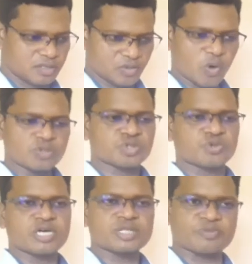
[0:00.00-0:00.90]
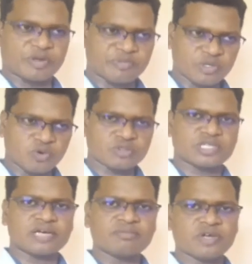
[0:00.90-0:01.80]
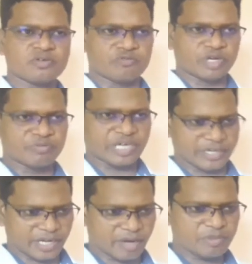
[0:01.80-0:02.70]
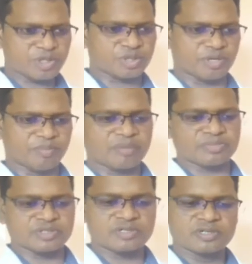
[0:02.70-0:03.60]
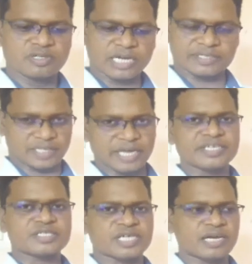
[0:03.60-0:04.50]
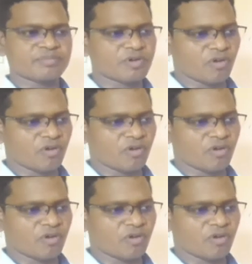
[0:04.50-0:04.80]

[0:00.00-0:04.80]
known to us, when we know them, when we are able to remember at any time,